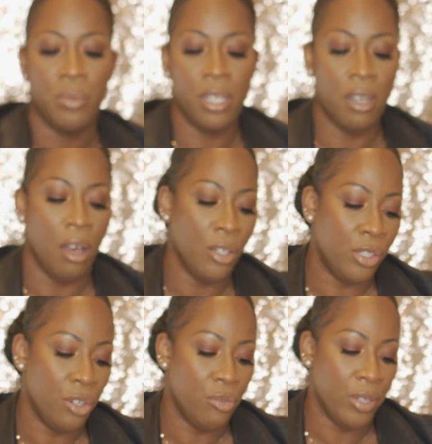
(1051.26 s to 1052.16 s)
one
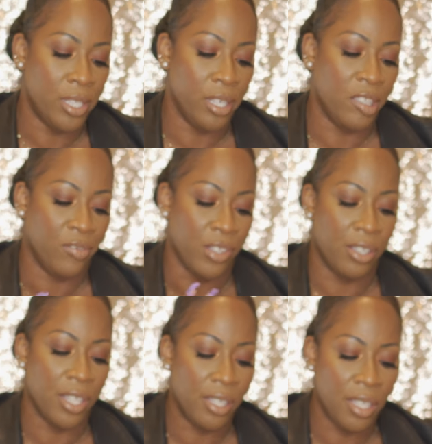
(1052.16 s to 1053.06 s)
also retails for
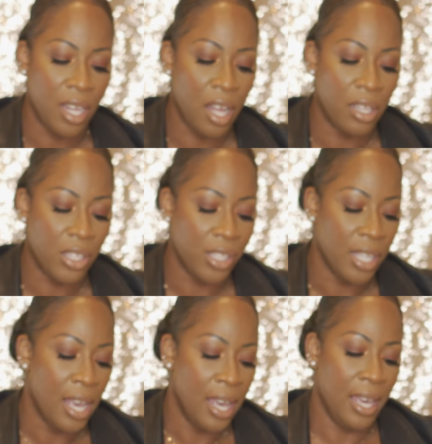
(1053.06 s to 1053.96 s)
$60,
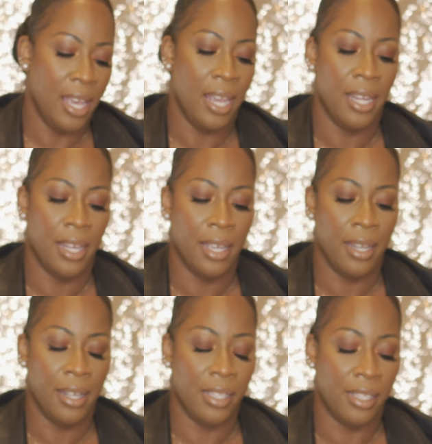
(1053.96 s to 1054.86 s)
and
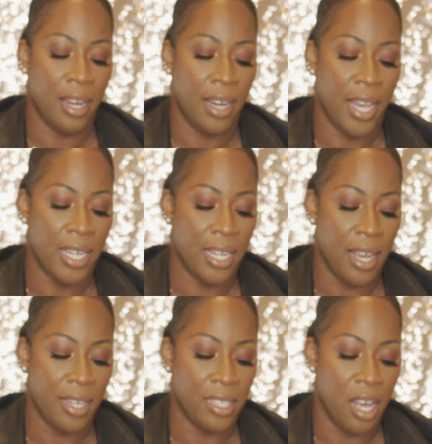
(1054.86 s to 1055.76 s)
it is an
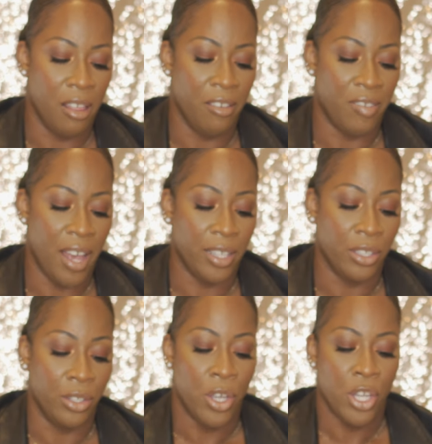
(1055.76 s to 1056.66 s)
$89
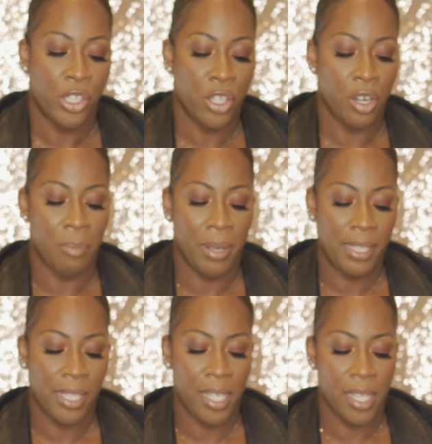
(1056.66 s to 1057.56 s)
value. So you're
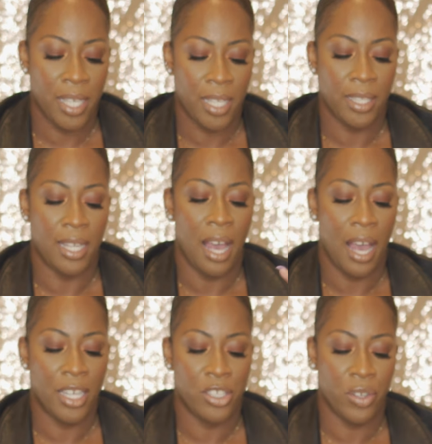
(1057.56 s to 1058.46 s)
basically getting the
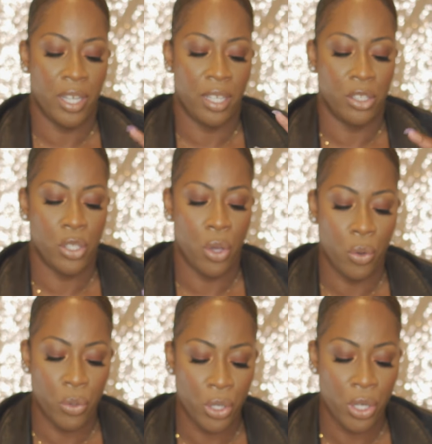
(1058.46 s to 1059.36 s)
hydrating
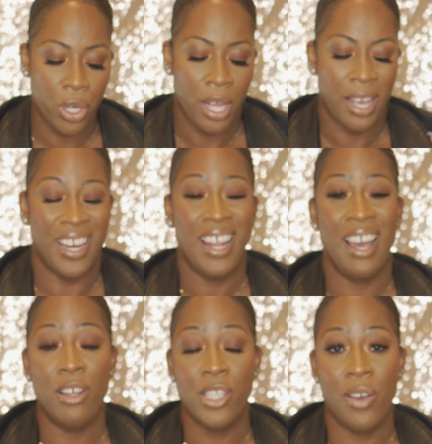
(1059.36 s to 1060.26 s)
toner, and it
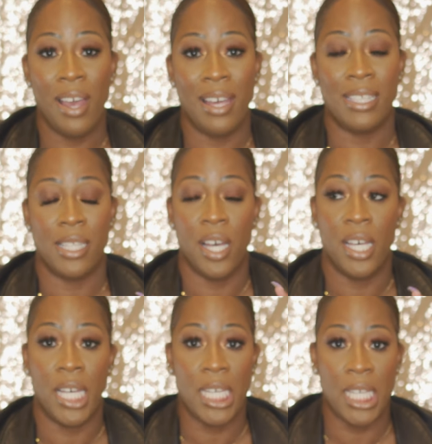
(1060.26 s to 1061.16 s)
also has
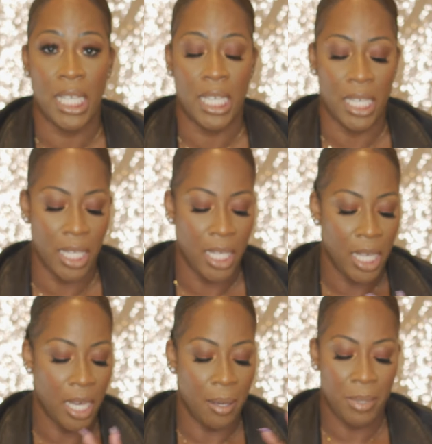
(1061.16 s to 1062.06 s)
honey in it.
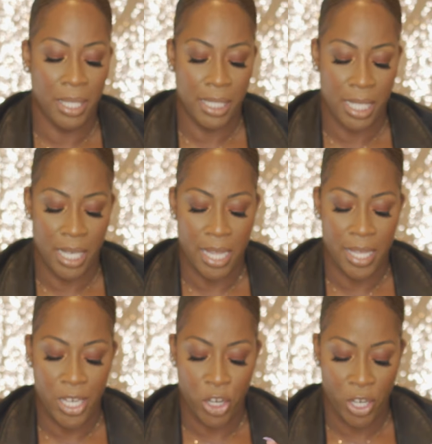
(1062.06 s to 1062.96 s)
Amazing.
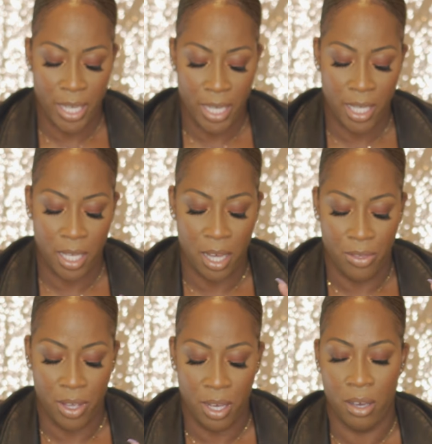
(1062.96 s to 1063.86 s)
And then you're getting
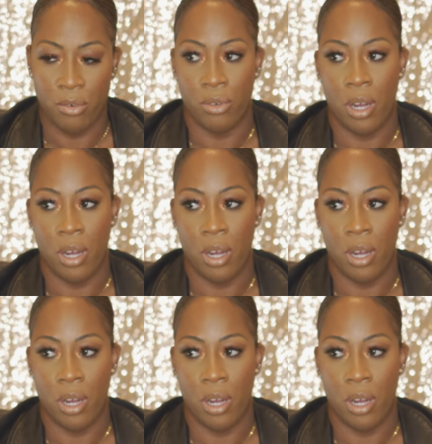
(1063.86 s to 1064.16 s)
the